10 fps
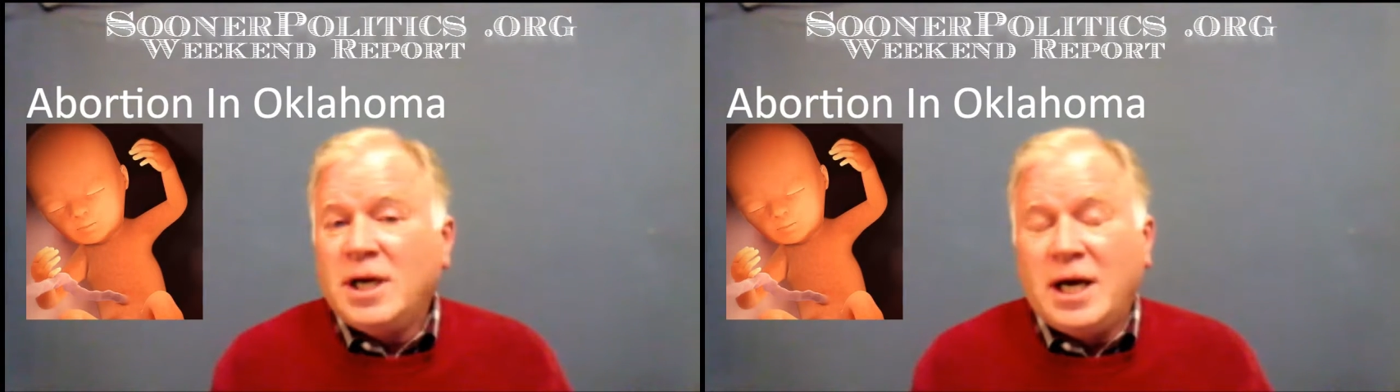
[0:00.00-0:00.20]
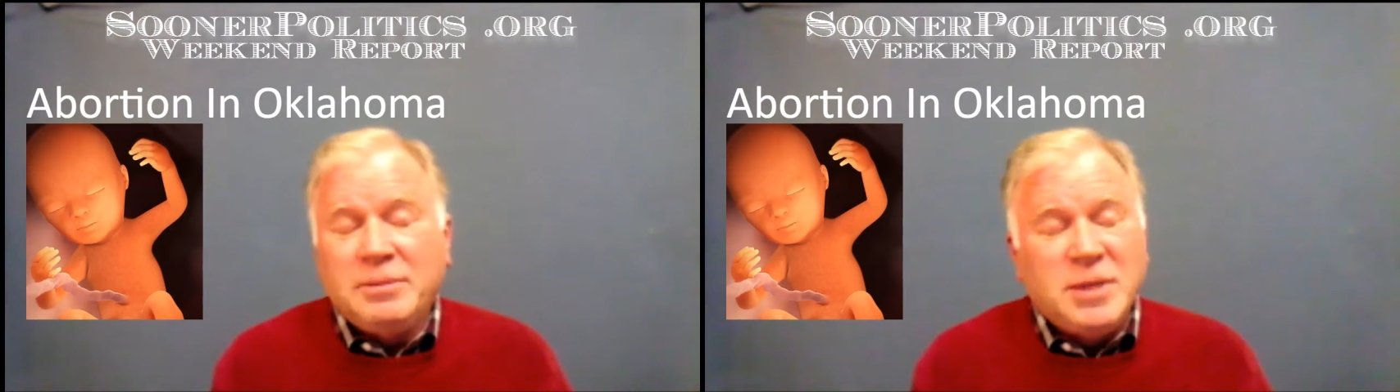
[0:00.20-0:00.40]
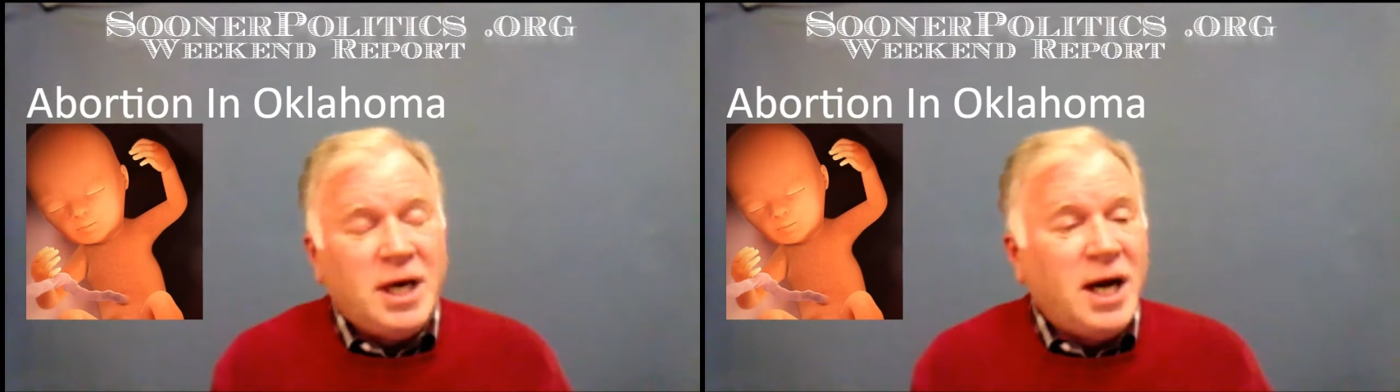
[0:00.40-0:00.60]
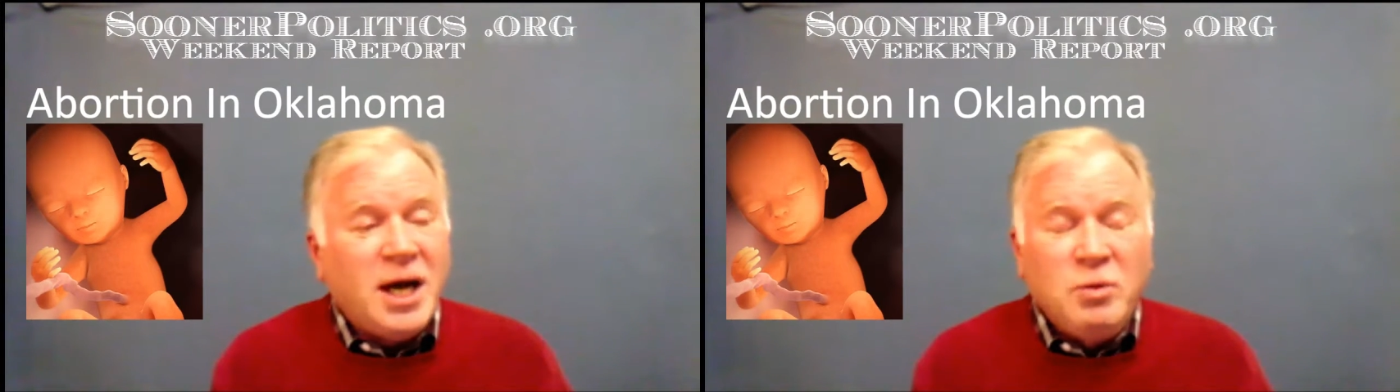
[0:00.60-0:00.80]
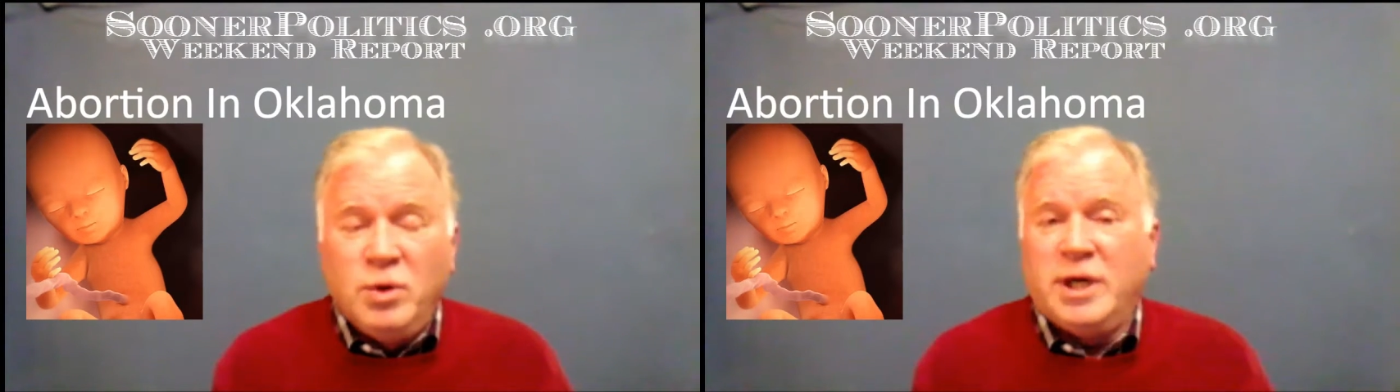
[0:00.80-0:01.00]
I mean,
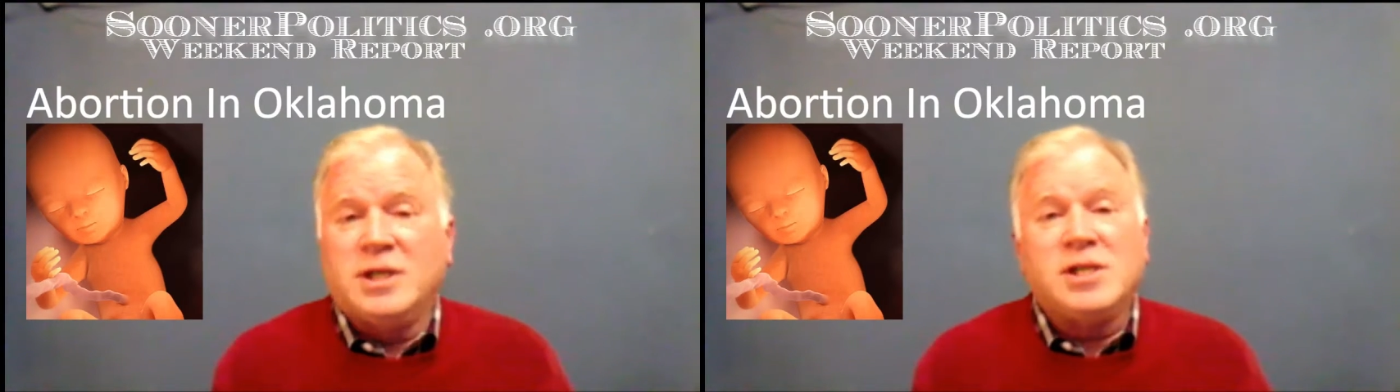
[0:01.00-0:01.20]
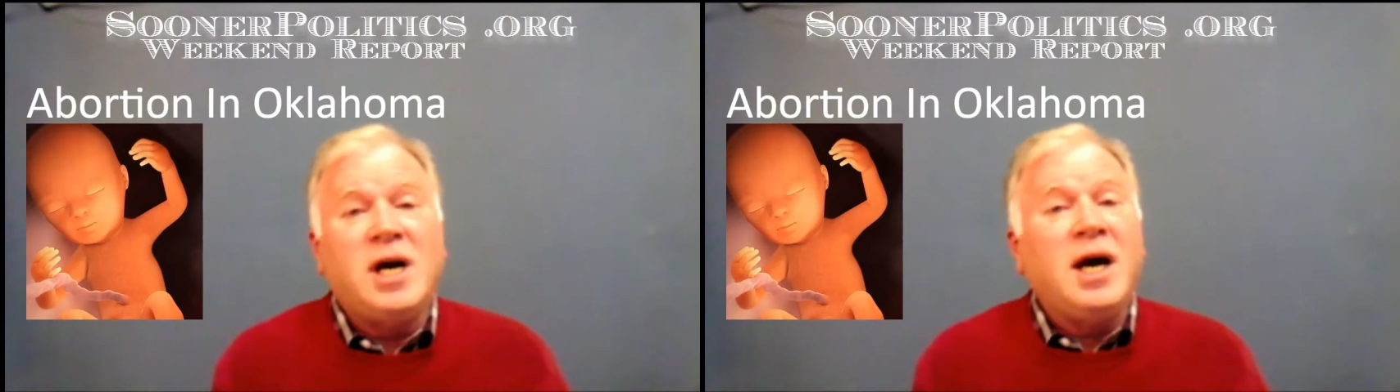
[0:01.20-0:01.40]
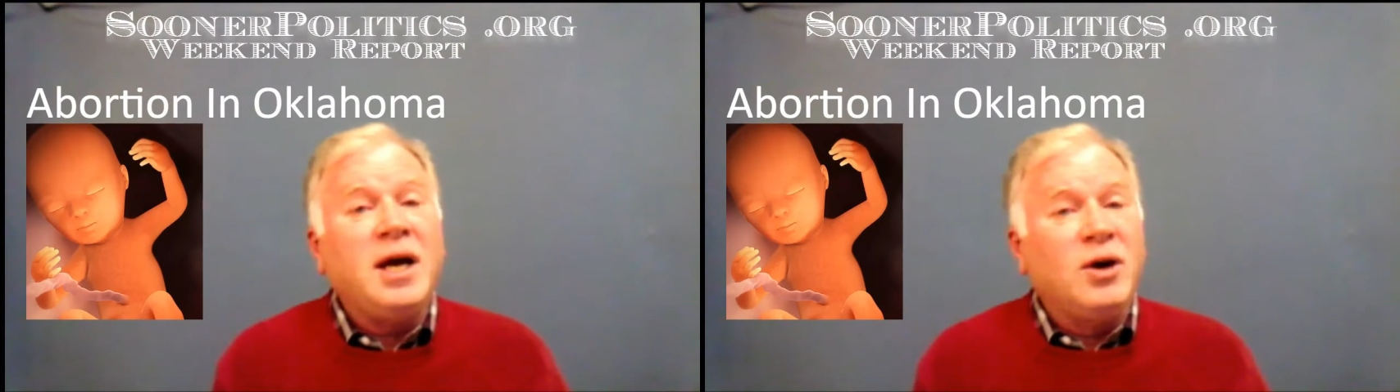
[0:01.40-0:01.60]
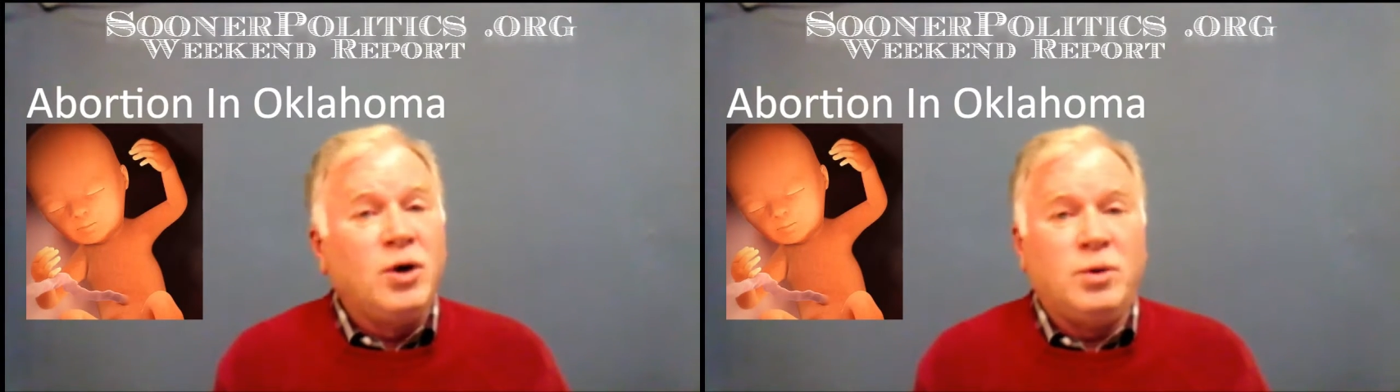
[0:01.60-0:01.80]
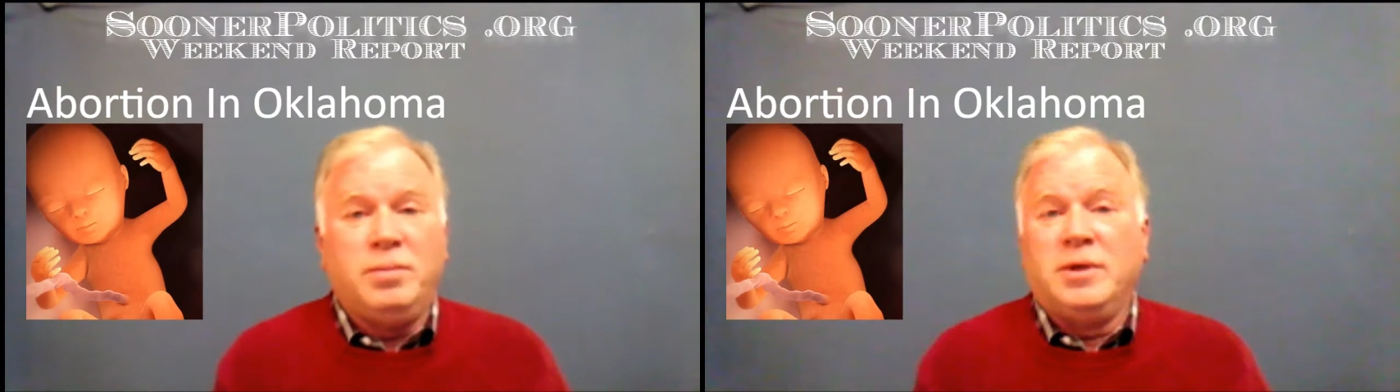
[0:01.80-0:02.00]
I
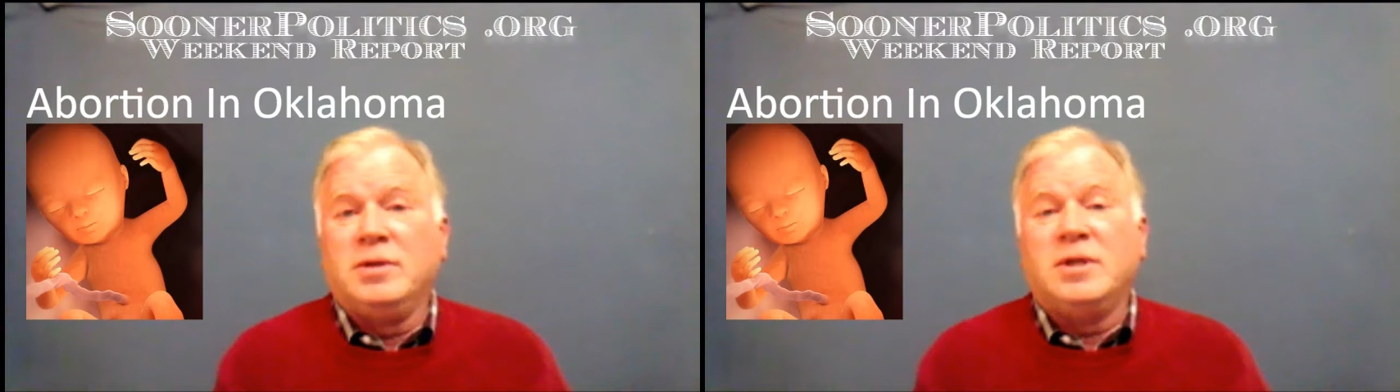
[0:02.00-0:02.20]
hope,